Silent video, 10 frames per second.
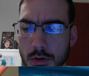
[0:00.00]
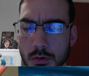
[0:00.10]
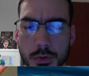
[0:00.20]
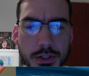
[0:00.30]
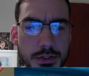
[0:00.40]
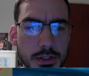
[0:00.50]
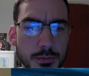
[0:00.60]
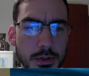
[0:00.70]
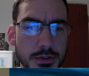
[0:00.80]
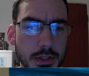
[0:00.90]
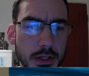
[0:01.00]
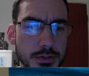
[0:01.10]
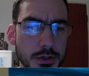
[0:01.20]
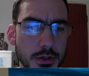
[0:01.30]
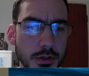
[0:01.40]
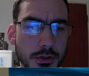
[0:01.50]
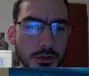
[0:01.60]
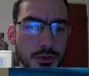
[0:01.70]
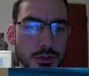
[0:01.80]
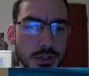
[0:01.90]
We can see this person has a
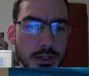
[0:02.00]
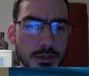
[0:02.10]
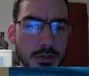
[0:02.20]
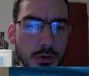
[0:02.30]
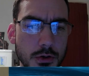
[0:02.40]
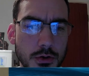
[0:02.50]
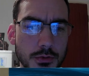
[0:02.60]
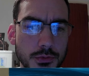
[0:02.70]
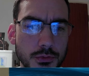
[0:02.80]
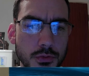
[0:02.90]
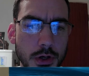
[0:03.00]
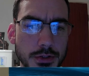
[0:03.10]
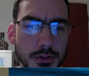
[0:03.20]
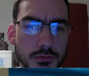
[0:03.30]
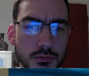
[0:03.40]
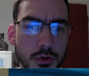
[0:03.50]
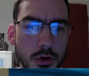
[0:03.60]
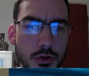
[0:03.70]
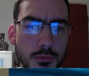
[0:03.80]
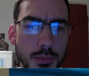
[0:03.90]
good sense of right and
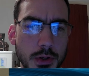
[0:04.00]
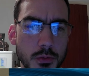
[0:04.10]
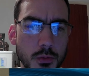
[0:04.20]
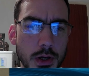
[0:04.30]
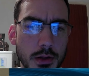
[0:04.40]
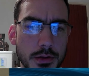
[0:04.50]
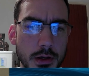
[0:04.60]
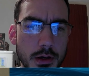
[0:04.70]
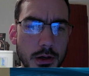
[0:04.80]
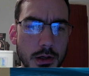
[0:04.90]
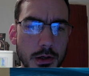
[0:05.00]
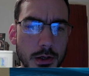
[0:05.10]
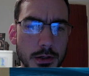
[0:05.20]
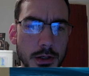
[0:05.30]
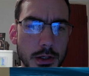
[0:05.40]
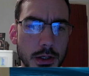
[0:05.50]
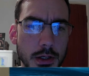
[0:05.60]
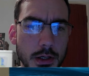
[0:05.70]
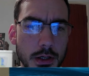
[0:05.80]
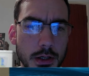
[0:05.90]
wrong by where their heart line
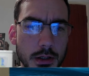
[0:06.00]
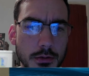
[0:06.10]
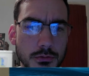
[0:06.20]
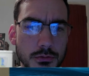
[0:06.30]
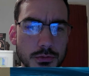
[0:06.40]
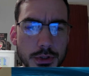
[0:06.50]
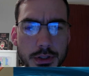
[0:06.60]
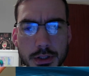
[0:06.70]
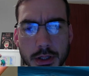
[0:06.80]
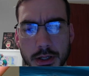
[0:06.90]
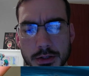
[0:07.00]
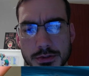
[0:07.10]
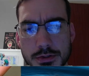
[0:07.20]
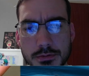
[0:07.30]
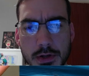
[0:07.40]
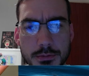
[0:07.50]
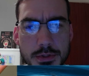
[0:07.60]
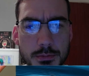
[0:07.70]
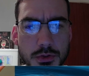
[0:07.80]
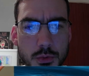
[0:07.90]
has developed in
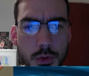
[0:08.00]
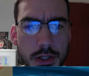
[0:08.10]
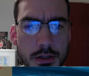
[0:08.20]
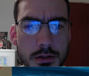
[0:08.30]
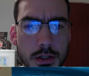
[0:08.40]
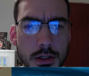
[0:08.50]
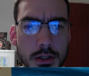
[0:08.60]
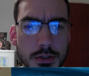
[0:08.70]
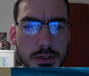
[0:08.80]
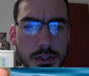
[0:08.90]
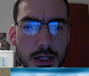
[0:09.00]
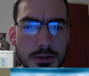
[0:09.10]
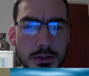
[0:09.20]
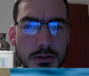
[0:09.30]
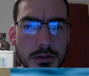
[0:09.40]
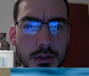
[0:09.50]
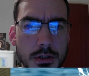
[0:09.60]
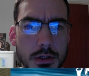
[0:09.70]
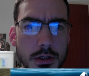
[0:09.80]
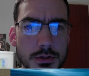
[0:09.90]
between Saturn
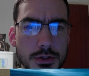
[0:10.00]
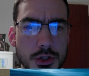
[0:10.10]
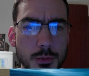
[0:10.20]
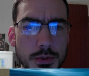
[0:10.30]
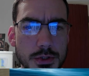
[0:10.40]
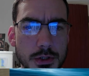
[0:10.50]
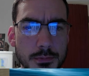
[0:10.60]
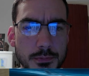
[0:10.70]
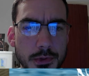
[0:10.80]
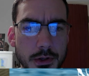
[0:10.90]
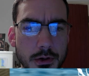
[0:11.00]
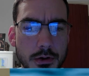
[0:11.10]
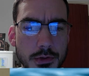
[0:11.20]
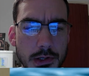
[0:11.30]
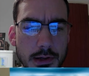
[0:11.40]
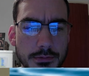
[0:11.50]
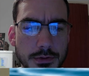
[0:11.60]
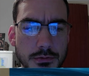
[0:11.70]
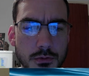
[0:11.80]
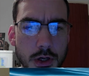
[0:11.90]
and Jupiter on the left
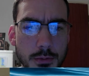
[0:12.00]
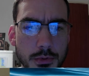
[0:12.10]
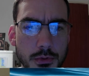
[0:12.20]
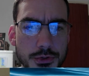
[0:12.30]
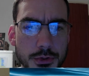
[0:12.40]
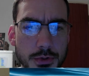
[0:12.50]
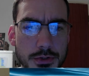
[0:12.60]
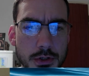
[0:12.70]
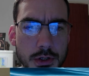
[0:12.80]
and right, but also there's a